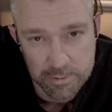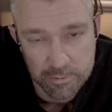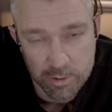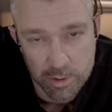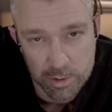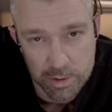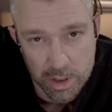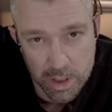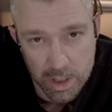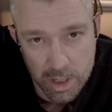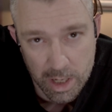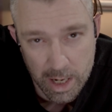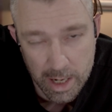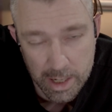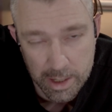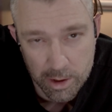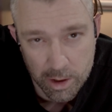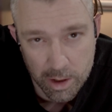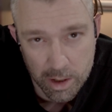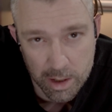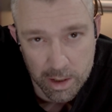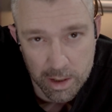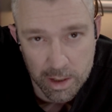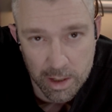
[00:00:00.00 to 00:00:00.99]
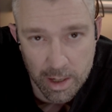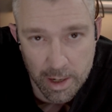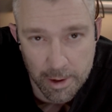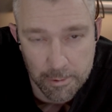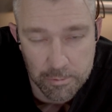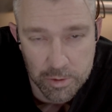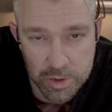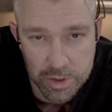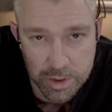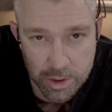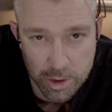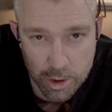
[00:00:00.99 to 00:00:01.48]
for the LIDAR and
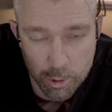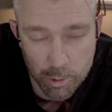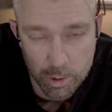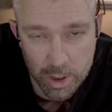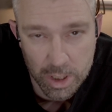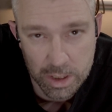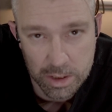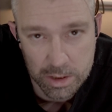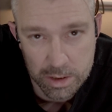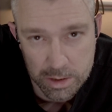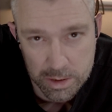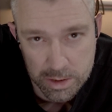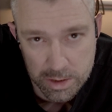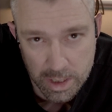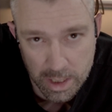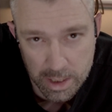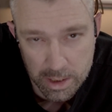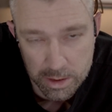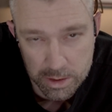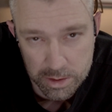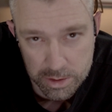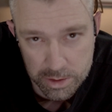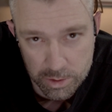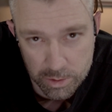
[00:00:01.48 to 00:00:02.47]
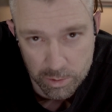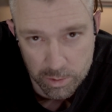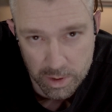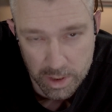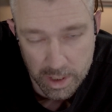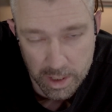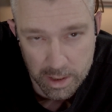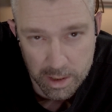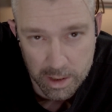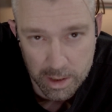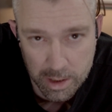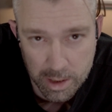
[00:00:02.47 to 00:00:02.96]
then screw it into the side of the tool
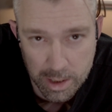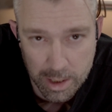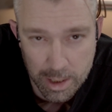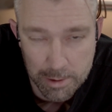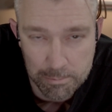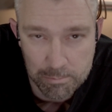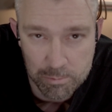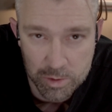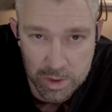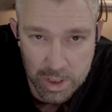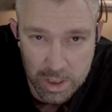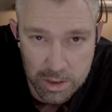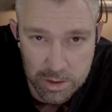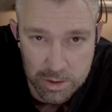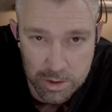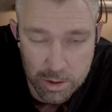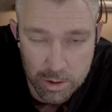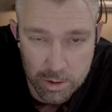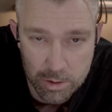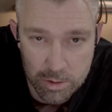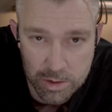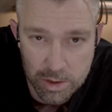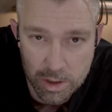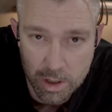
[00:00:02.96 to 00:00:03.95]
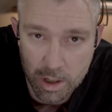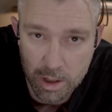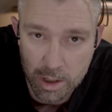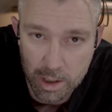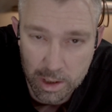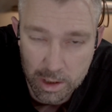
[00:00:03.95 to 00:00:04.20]
head. Again, these screws are